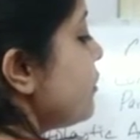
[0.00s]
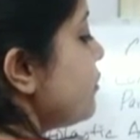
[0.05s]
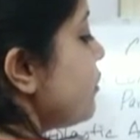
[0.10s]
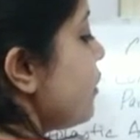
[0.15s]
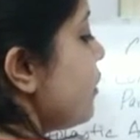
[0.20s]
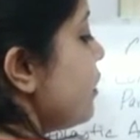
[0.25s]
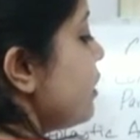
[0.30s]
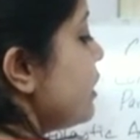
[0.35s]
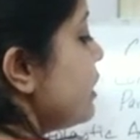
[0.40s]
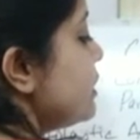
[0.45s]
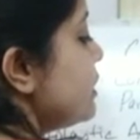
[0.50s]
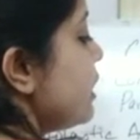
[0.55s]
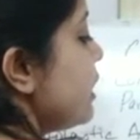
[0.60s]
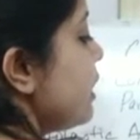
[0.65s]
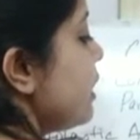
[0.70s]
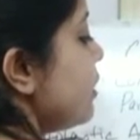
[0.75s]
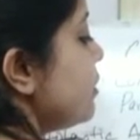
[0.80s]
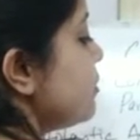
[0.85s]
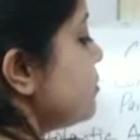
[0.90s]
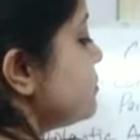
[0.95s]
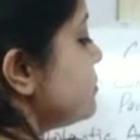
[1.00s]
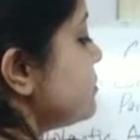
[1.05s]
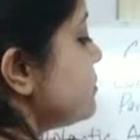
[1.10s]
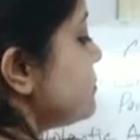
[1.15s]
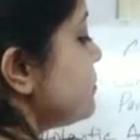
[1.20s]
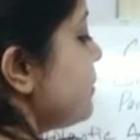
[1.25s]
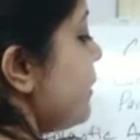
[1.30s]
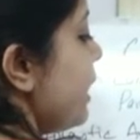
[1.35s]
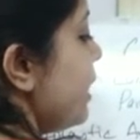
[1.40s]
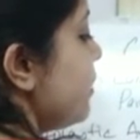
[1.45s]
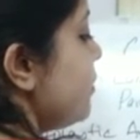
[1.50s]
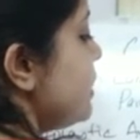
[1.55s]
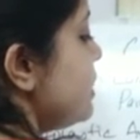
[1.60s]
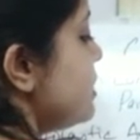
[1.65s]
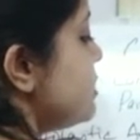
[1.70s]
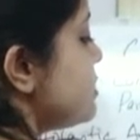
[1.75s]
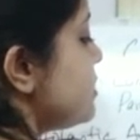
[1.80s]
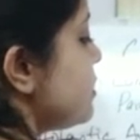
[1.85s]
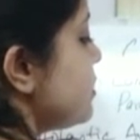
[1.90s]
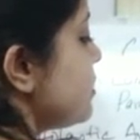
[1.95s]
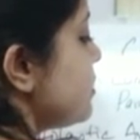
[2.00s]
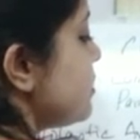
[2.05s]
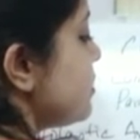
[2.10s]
for in the babies.